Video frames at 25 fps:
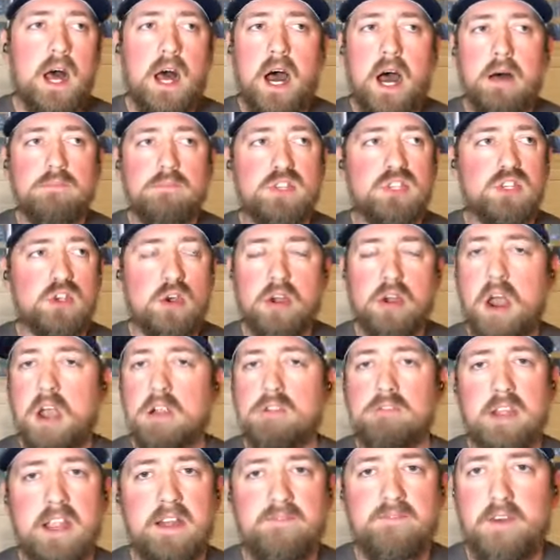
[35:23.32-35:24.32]
I'm sure our
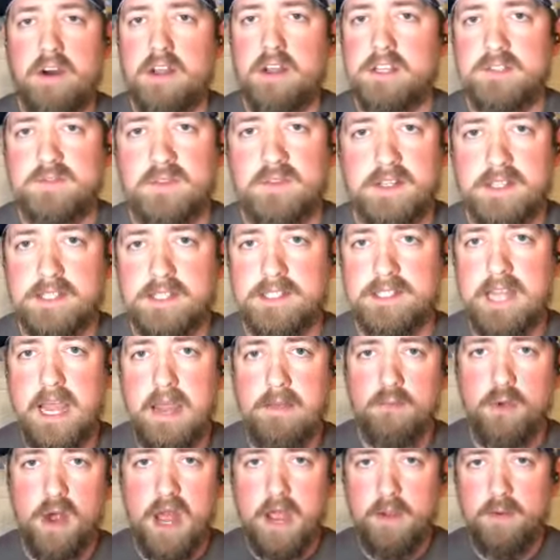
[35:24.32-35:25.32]
grandfathers felt the
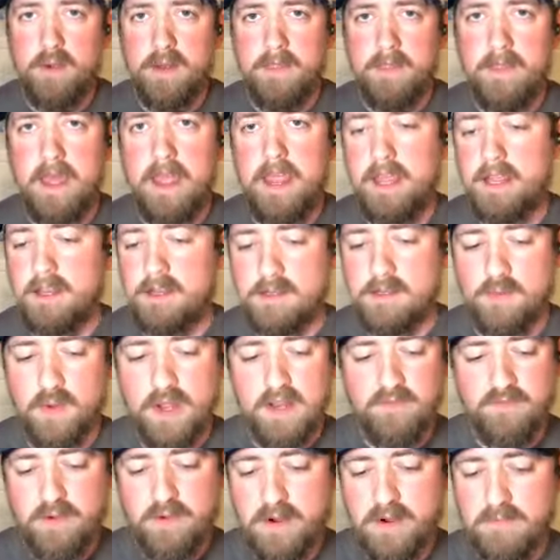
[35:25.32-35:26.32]
same way when they
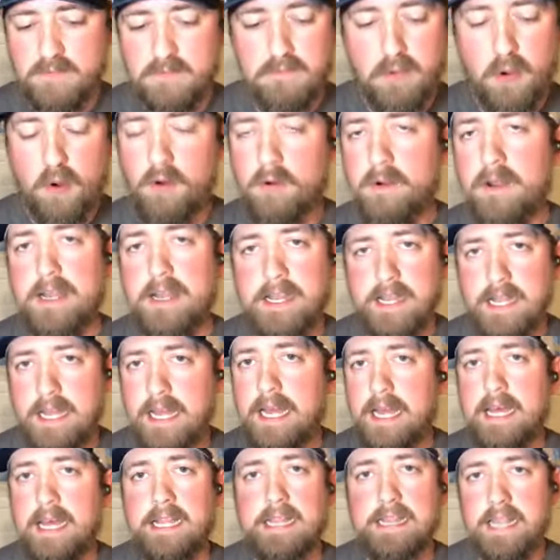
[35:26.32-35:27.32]
went from pouring
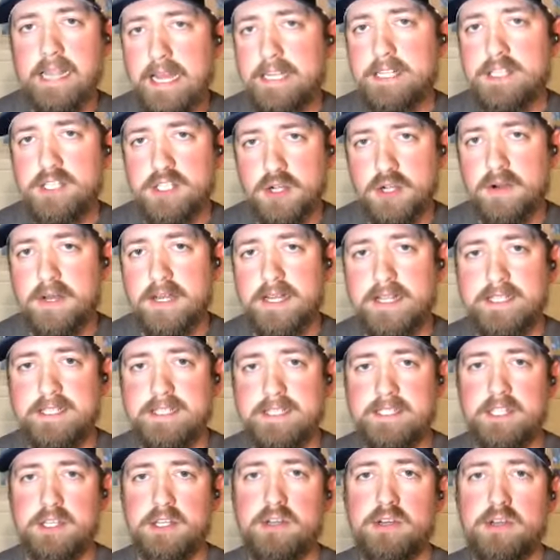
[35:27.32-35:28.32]
lead joints
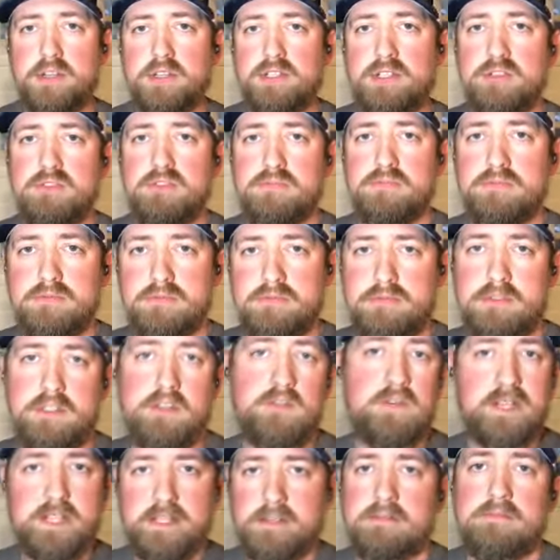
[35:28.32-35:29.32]
to
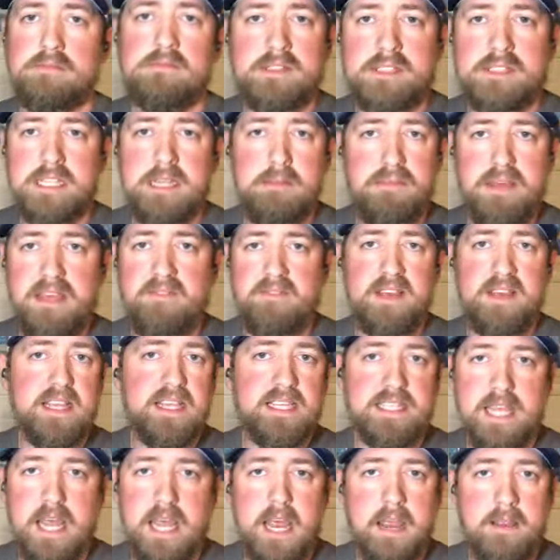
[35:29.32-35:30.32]
doing
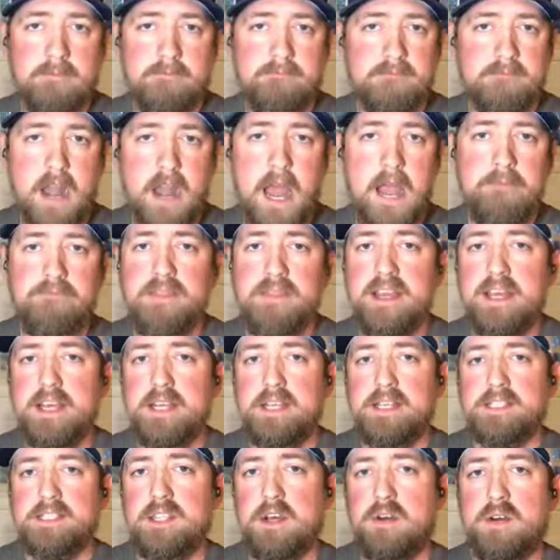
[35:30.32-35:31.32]
CPVC, right?
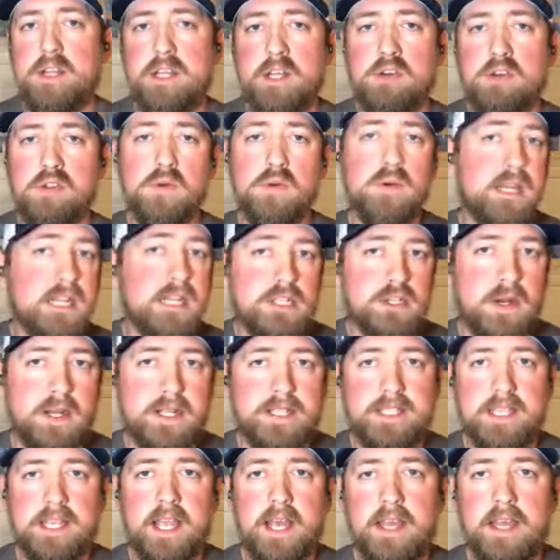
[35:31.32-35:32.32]
So in gluing
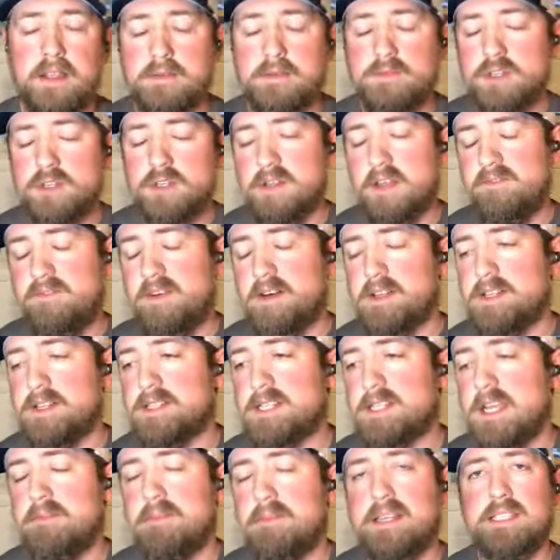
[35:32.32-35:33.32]
joints together, I'm sure they felt the
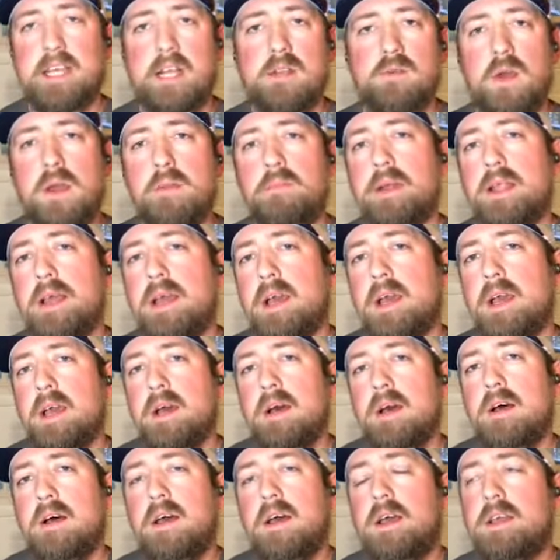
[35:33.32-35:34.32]
same exact way. But
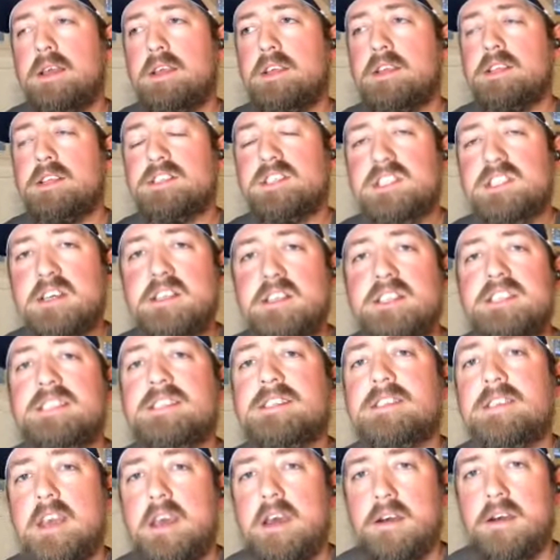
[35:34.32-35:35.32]
it's still a
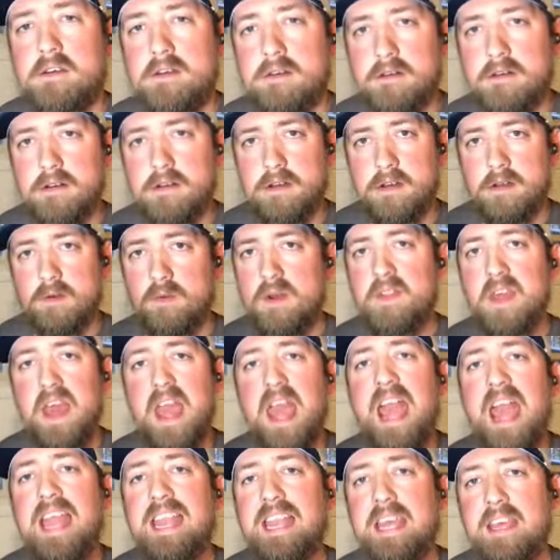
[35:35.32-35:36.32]
skill with
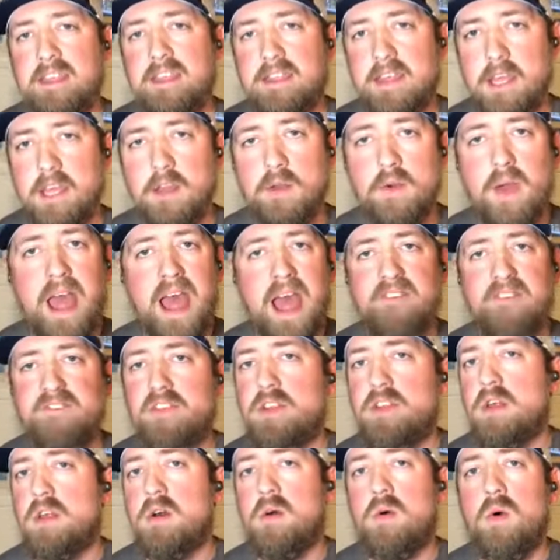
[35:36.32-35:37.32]
anything. You have
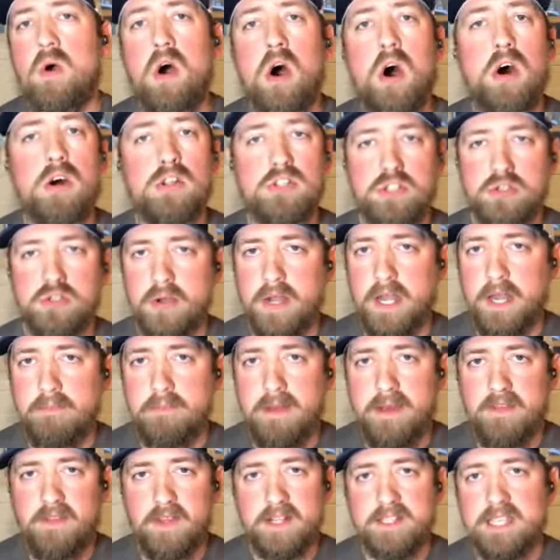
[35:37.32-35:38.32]
to know all joining
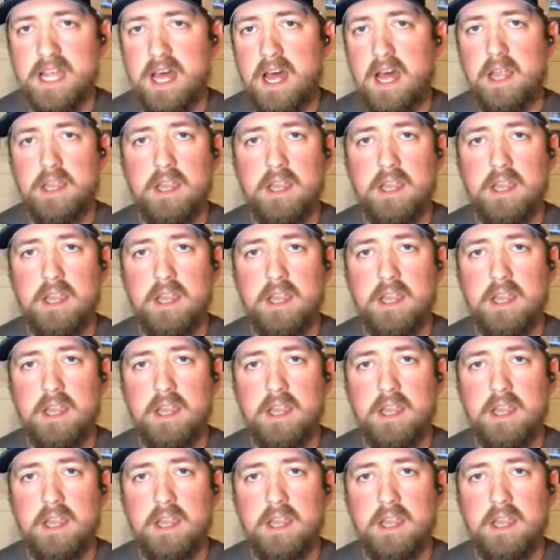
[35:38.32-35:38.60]
methods.